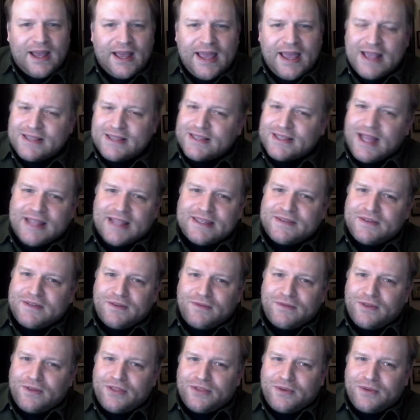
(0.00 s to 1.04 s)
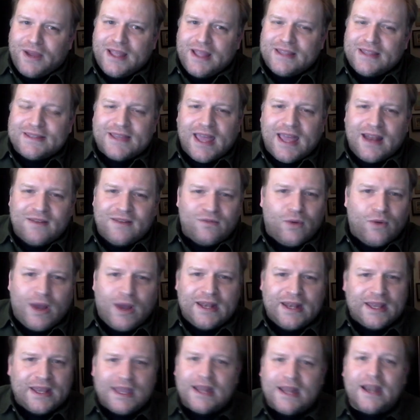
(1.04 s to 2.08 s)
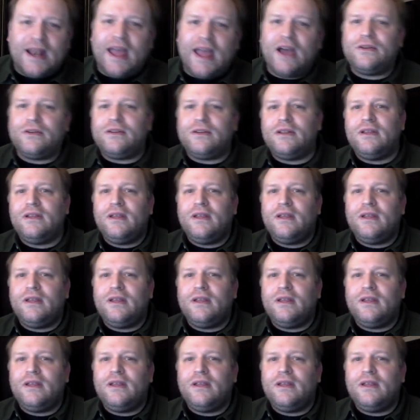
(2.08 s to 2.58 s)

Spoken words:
has lots of different threads kind of winding in and out,